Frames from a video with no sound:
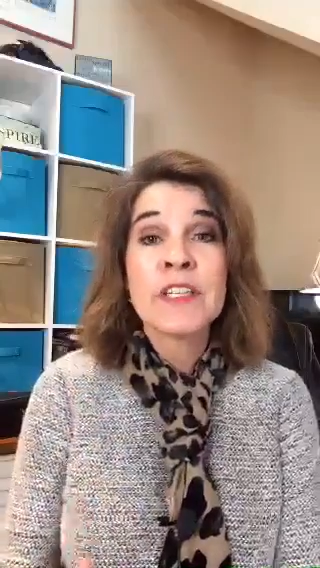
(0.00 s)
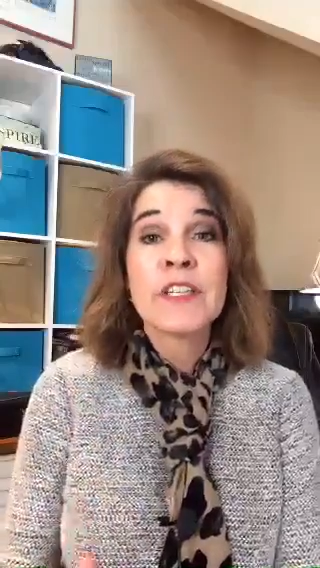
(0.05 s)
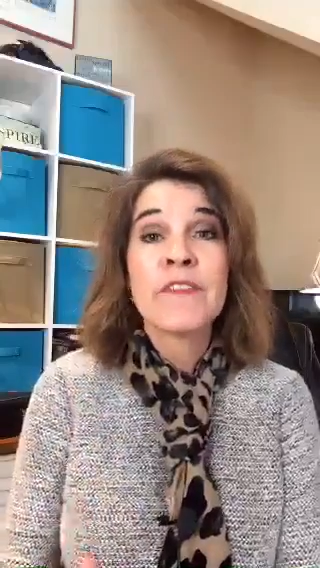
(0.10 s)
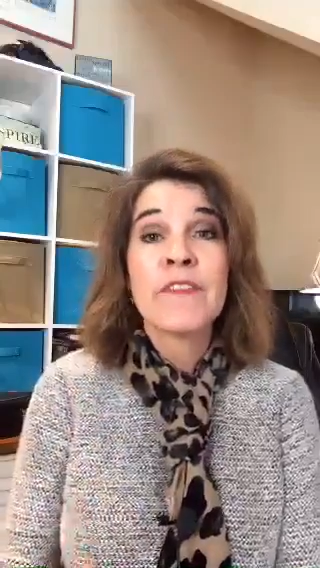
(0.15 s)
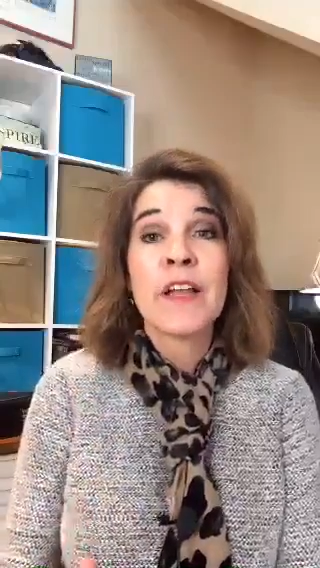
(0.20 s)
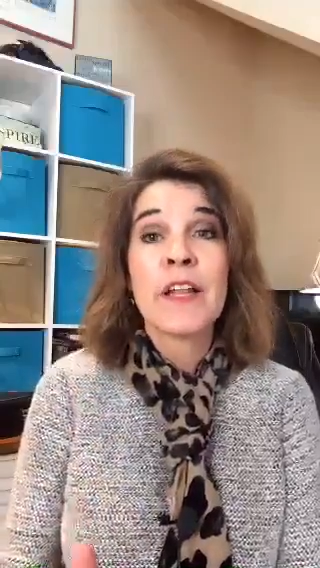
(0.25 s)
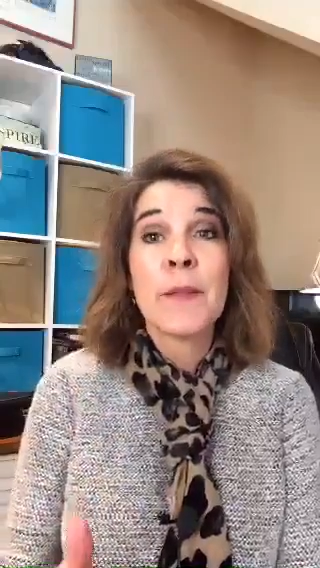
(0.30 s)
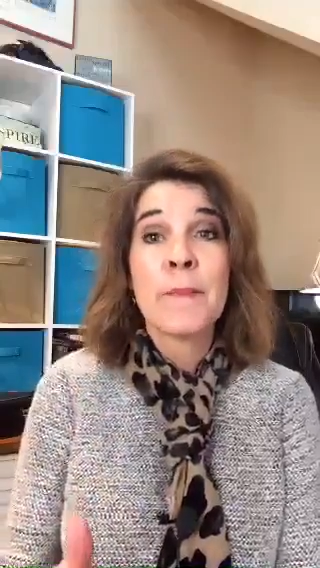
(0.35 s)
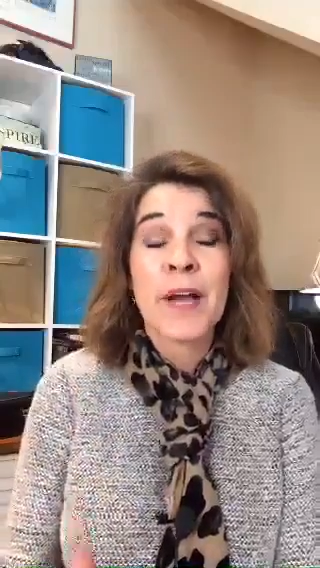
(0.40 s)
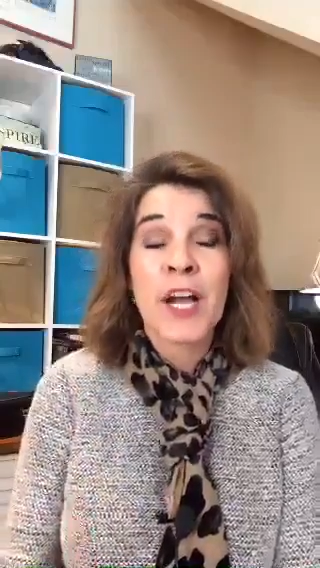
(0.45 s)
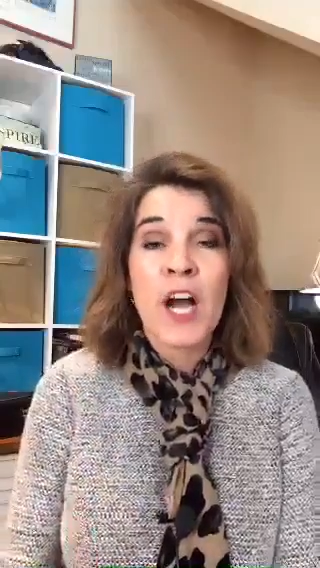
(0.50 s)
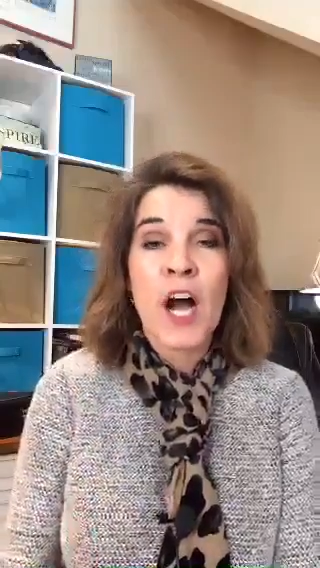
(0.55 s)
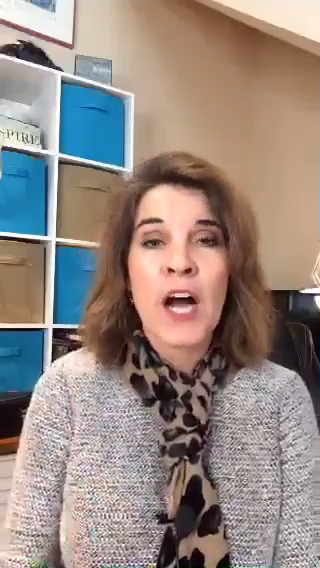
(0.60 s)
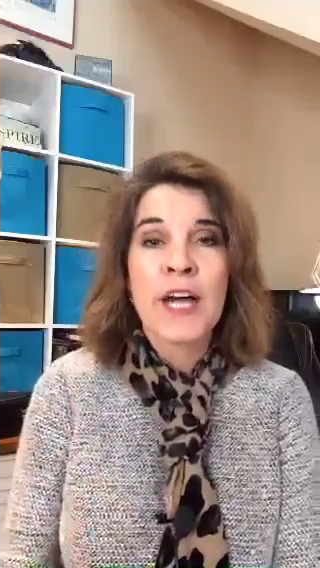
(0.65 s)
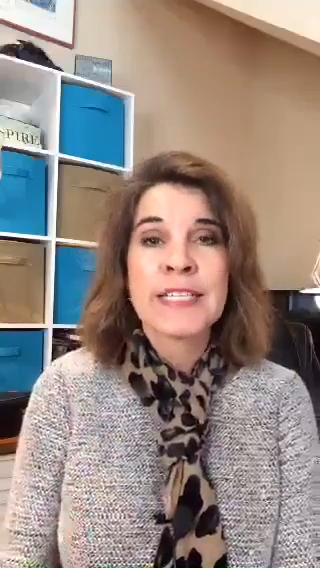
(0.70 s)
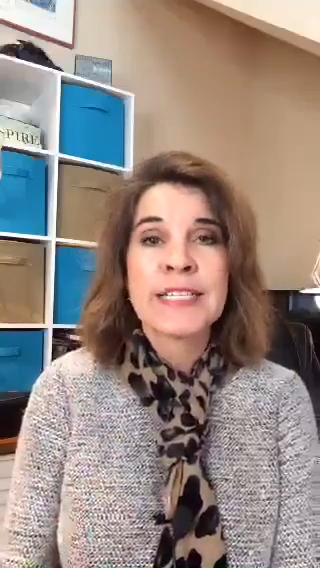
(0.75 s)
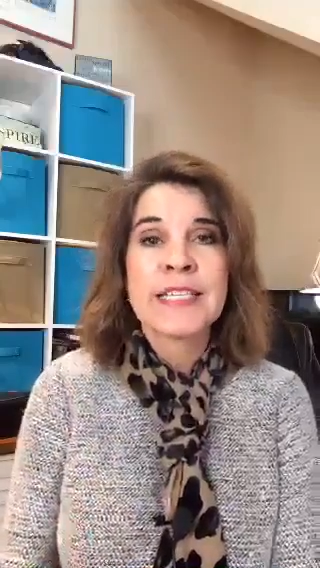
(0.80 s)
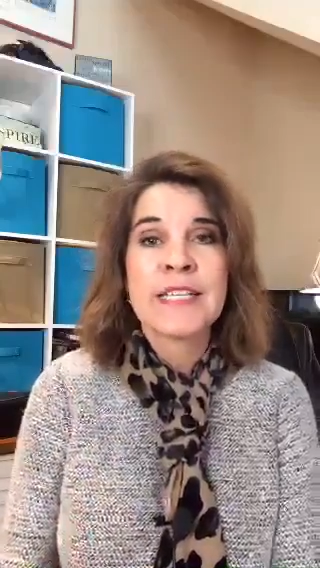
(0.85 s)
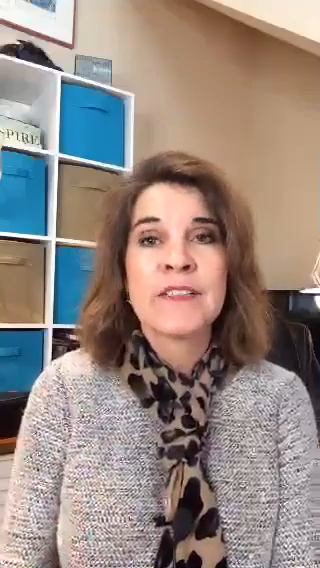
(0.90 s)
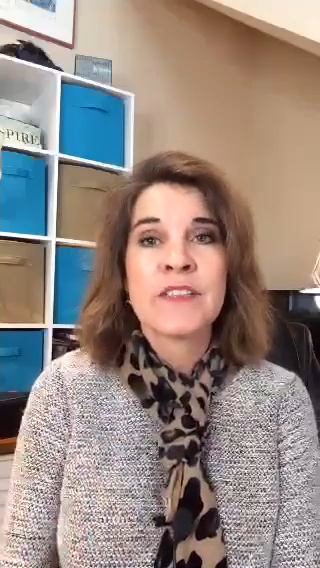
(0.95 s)
develop a
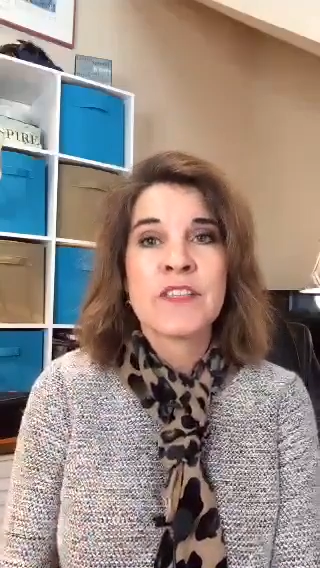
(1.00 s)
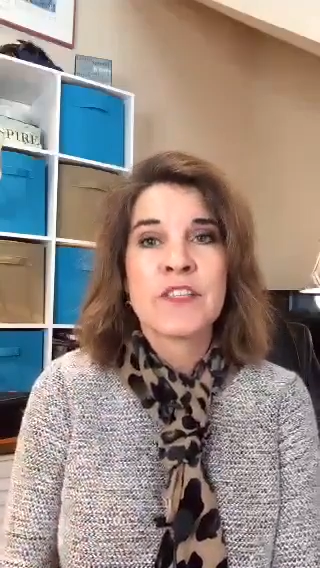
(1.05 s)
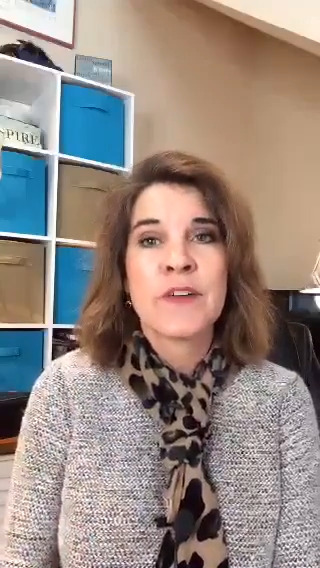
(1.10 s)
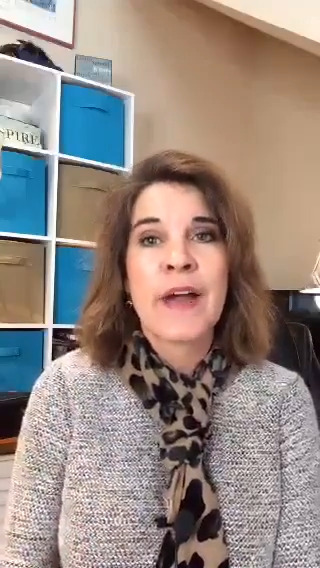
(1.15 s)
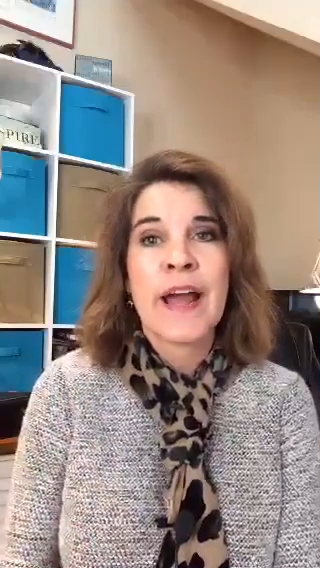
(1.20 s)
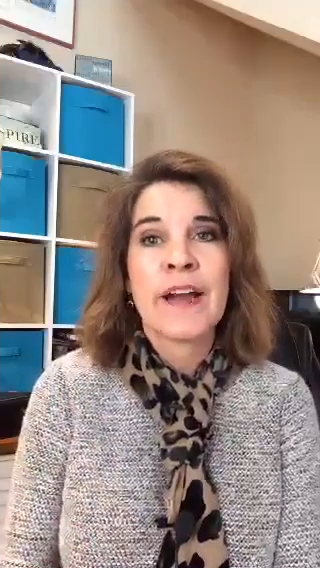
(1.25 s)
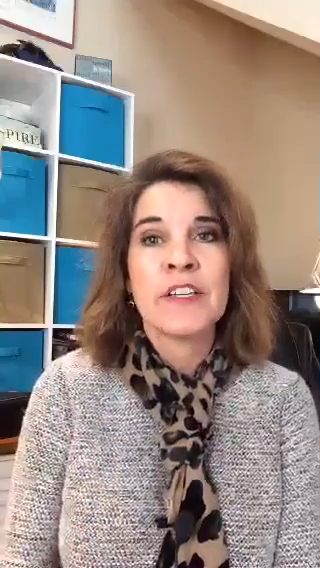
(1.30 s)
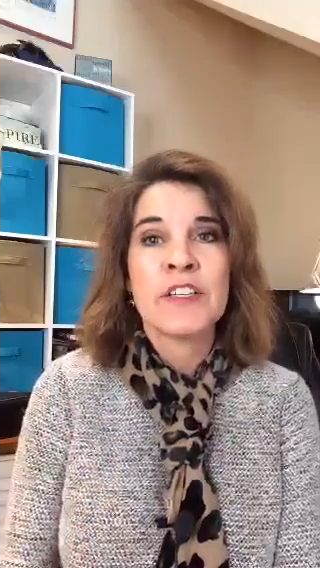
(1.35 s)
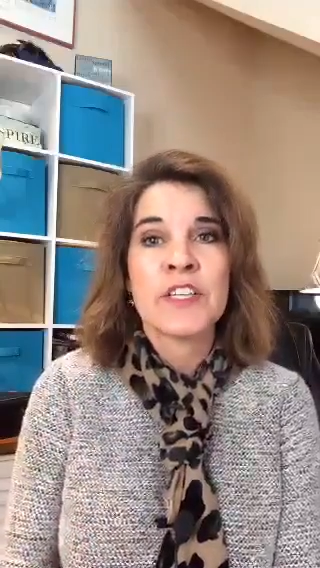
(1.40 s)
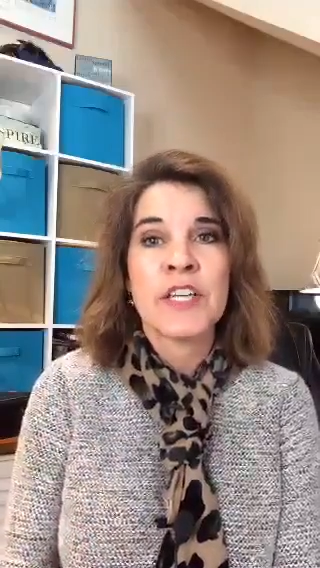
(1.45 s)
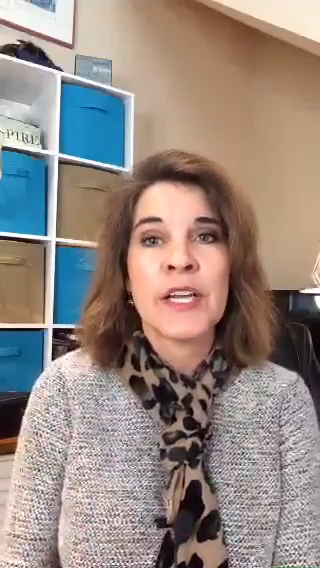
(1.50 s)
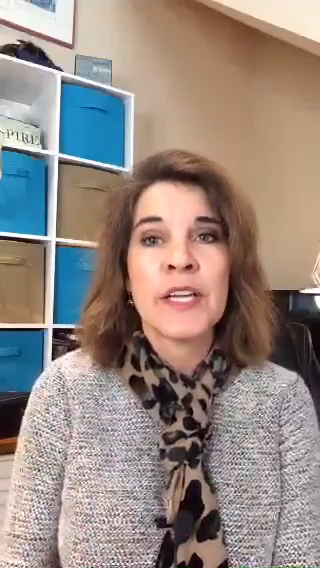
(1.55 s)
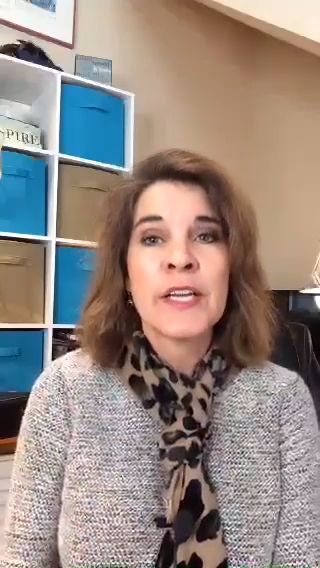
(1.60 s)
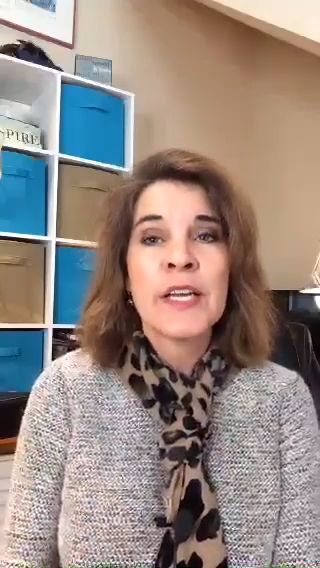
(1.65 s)
content strategy.